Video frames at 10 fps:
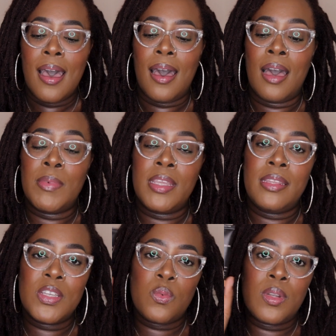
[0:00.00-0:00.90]
And then
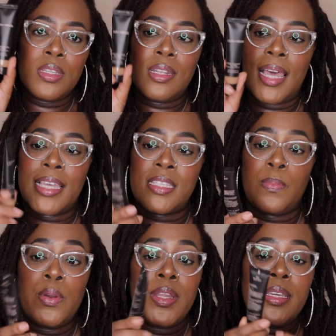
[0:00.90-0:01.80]
this one, like, it's a
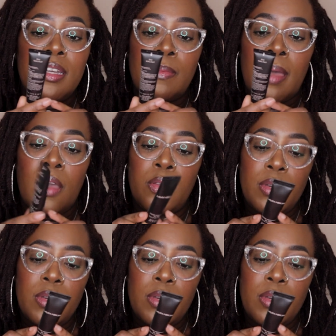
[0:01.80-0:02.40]
pretty good amount.